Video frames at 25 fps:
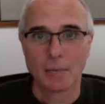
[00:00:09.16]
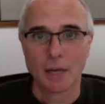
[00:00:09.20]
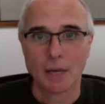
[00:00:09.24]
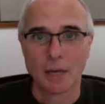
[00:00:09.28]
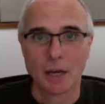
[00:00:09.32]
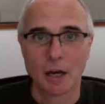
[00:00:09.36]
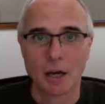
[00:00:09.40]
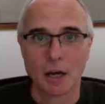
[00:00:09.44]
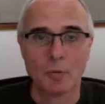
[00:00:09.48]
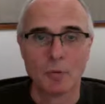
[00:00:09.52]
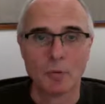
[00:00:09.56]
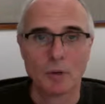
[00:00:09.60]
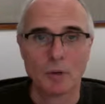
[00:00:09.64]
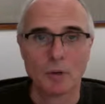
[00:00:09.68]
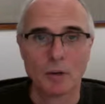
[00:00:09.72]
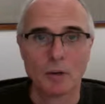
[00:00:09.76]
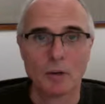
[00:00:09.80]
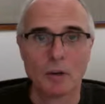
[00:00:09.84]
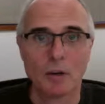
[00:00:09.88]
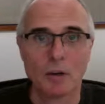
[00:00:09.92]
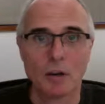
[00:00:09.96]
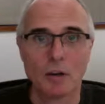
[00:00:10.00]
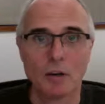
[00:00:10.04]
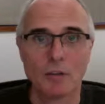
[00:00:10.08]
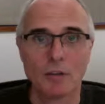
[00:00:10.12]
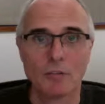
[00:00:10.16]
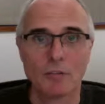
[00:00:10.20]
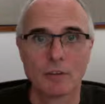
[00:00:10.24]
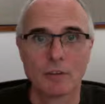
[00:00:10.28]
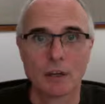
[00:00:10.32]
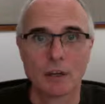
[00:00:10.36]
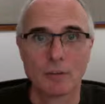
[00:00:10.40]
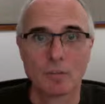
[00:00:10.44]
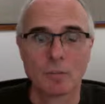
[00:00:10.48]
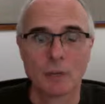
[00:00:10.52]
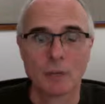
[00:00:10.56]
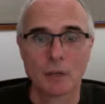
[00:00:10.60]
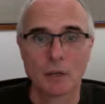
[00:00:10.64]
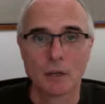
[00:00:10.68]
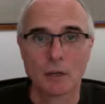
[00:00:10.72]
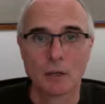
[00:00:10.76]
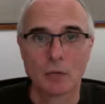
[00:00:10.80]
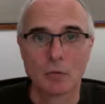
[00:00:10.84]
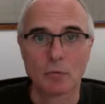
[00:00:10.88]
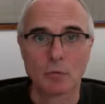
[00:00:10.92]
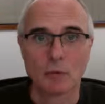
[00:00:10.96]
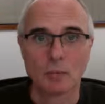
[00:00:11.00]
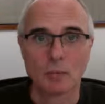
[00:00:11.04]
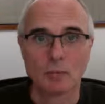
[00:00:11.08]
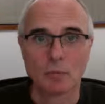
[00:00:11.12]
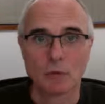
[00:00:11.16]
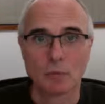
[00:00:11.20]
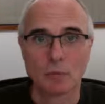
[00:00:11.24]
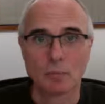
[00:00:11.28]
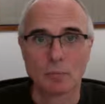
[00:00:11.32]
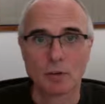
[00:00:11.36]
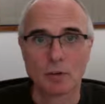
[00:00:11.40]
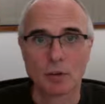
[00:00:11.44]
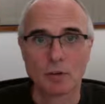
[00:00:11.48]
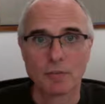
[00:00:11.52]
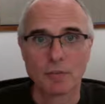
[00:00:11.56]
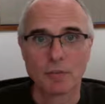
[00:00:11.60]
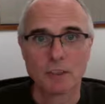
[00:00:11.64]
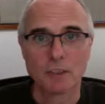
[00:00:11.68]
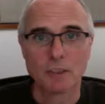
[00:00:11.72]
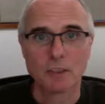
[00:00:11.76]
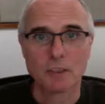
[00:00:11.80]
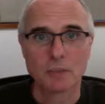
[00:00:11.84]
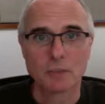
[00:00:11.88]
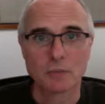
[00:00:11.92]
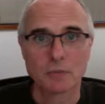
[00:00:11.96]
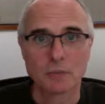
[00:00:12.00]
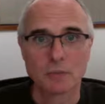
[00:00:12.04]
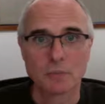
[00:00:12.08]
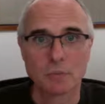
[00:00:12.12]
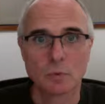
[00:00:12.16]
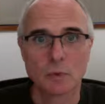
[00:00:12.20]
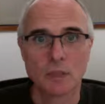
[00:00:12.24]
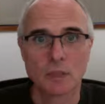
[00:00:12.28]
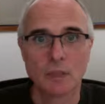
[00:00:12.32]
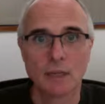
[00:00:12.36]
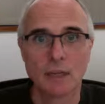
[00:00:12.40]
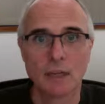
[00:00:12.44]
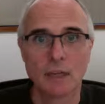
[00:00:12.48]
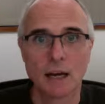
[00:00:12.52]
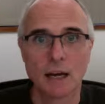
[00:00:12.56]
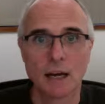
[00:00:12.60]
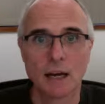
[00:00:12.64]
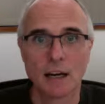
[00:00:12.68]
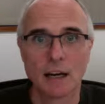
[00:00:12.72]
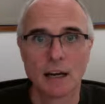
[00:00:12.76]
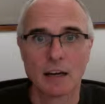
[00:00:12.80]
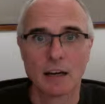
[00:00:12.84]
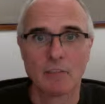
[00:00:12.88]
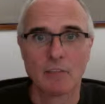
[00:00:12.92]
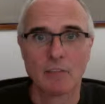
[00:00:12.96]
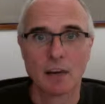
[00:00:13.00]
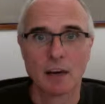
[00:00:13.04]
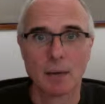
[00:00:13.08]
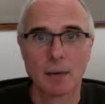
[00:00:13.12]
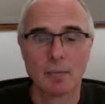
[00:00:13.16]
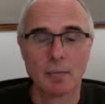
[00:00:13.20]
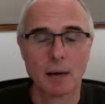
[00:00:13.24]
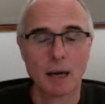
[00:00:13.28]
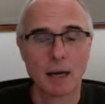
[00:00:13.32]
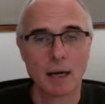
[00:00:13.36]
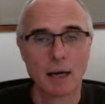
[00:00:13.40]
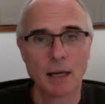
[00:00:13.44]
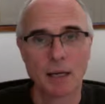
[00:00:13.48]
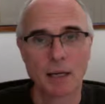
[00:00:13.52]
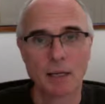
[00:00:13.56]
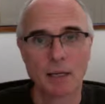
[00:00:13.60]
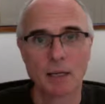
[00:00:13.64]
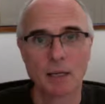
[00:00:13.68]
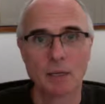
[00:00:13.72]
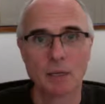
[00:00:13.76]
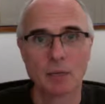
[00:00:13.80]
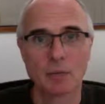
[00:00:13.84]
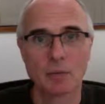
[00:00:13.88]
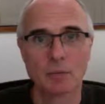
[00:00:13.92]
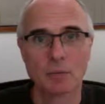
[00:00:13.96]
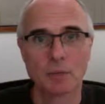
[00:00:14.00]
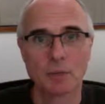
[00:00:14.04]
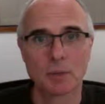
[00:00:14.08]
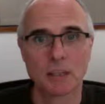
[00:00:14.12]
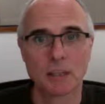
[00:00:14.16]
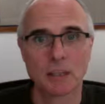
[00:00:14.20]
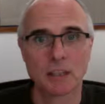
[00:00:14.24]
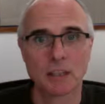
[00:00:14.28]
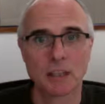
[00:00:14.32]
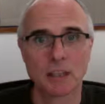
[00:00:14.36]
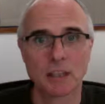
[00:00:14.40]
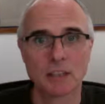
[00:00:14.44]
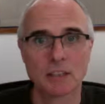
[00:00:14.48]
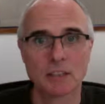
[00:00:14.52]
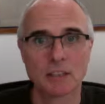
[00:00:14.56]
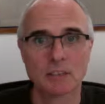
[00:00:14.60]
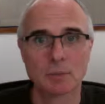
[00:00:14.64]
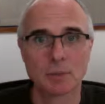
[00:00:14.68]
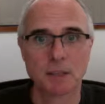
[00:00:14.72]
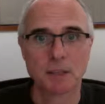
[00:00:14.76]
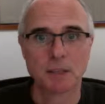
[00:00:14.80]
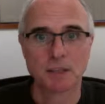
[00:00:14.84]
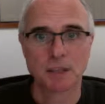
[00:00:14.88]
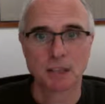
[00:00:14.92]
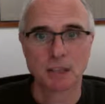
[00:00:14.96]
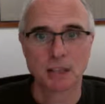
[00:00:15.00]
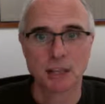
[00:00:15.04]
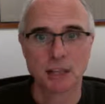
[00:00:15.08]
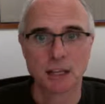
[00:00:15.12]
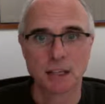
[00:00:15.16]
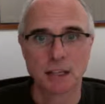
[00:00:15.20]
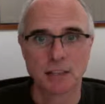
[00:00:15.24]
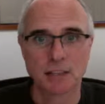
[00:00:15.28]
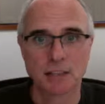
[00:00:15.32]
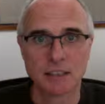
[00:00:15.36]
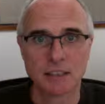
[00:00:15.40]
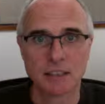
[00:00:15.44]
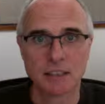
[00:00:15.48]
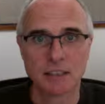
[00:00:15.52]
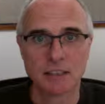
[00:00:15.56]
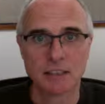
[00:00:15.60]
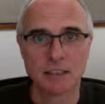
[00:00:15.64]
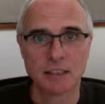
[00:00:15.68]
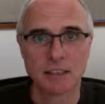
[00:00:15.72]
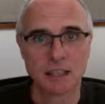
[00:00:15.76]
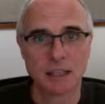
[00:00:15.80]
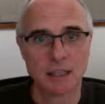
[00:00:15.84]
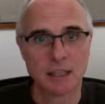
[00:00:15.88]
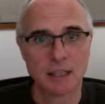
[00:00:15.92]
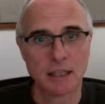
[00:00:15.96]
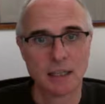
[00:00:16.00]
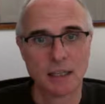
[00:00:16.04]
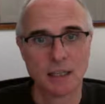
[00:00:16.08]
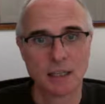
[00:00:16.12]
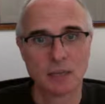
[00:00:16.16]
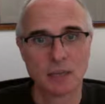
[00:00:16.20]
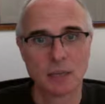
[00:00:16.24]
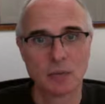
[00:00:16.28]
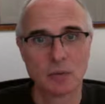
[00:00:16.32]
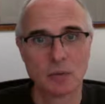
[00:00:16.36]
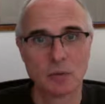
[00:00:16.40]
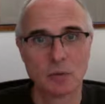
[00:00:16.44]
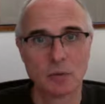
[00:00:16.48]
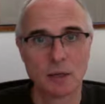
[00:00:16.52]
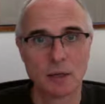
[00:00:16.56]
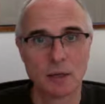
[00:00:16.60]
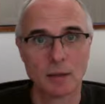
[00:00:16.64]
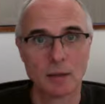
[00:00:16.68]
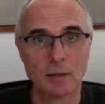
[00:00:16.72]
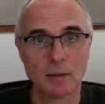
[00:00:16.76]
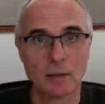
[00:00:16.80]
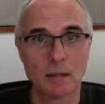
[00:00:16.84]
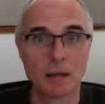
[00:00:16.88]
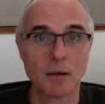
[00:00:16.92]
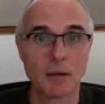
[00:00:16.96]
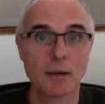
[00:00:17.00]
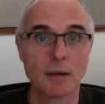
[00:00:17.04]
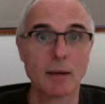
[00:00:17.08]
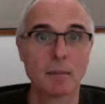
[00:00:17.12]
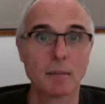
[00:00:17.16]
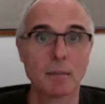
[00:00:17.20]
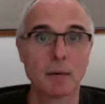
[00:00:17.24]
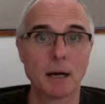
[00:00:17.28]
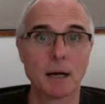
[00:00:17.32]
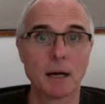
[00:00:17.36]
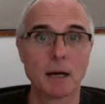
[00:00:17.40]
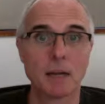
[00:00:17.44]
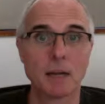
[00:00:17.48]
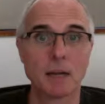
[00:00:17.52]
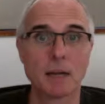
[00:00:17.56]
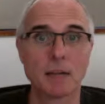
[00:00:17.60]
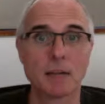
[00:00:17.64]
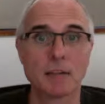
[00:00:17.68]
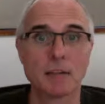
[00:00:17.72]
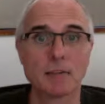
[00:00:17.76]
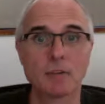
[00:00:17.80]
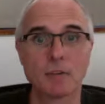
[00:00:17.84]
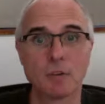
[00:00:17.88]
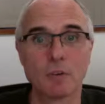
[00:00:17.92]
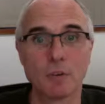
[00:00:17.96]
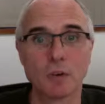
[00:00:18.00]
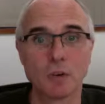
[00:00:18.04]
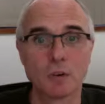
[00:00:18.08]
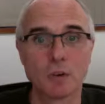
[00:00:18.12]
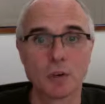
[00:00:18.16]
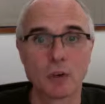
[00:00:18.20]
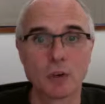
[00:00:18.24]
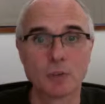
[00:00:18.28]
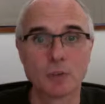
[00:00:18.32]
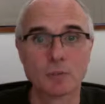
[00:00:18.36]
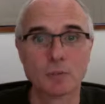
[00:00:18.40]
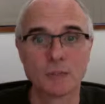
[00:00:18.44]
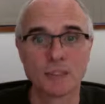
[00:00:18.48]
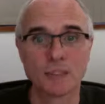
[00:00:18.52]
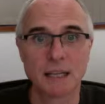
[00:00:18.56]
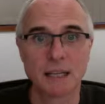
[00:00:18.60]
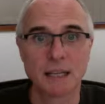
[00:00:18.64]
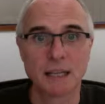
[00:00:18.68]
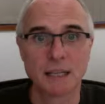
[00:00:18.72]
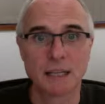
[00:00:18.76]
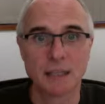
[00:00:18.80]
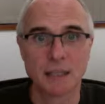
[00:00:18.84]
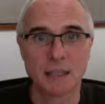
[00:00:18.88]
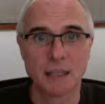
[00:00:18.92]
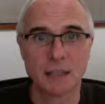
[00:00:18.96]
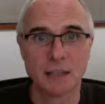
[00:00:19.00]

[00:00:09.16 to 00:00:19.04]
the owner of a company called Restaurant Profits. We have a marketing company that specializes in doing direct marketing for the hospitality